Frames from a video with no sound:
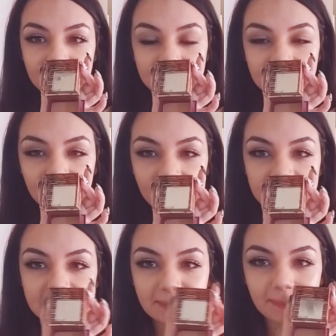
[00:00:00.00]
It's a
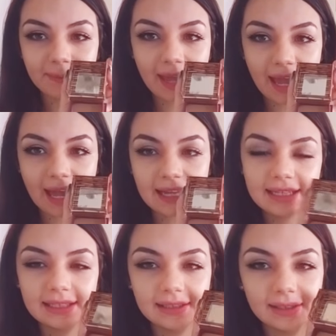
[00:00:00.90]
nice matte,
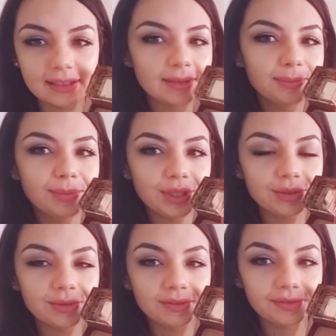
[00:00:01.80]

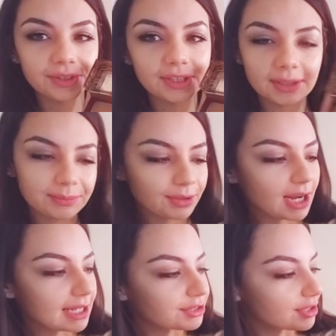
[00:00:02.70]
beautiful
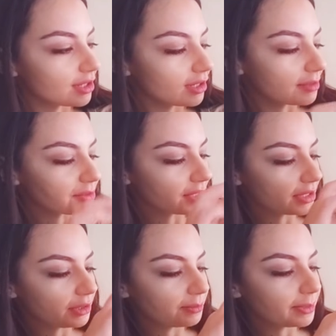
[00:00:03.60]
bronzer. Comes with a
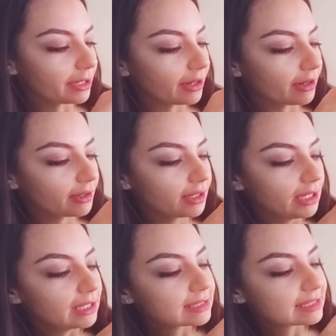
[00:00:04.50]
little mirror.
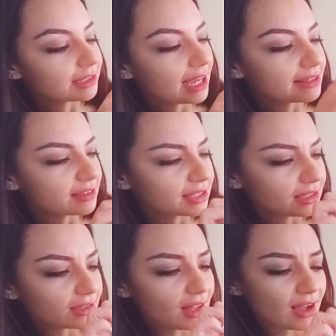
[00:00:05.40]
It's still got the
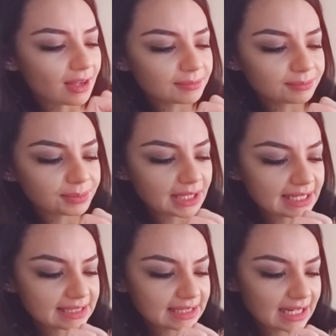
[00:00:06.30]
little um,
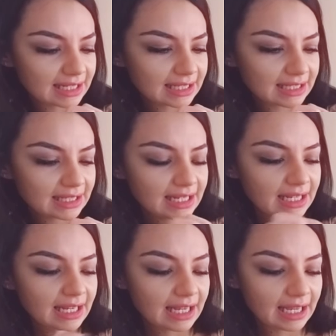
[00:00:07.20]
plastic on it
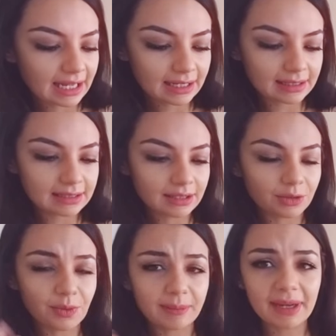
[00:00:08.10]
and
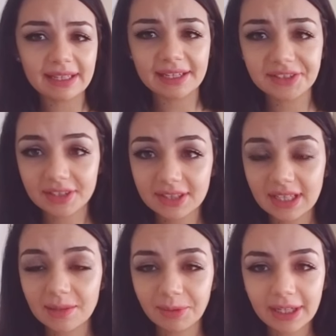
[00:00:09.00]
the way my nails are
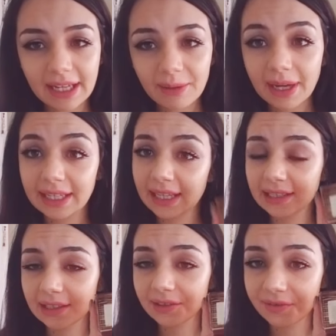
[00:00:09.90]
set up right now, I
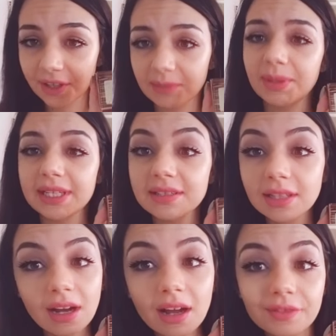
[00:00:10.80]
can't get the fucking
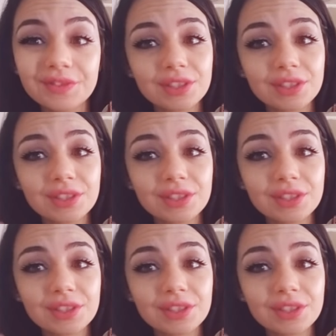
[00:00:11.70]
plastic off,